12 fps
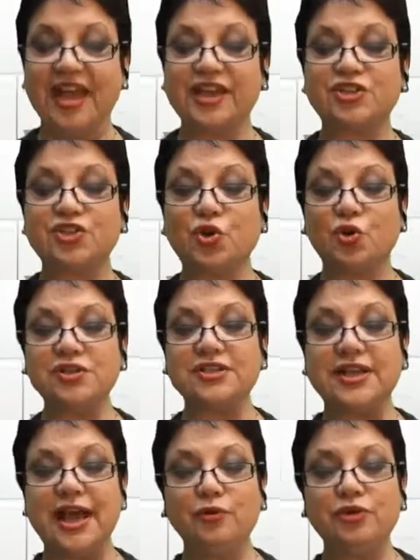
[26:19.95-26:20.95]
A
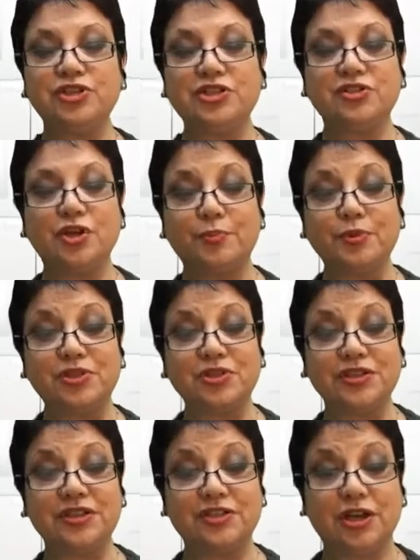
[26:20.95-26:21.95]
source language
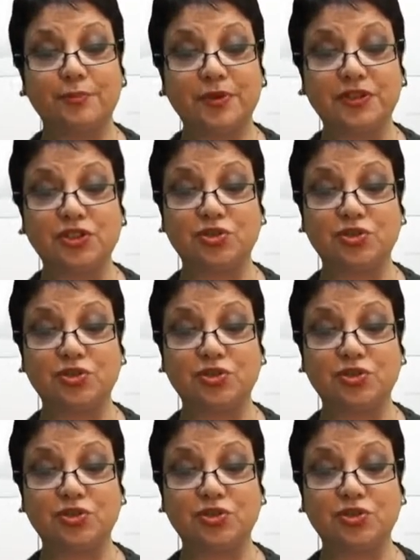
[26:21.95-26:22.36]
interpreter interprets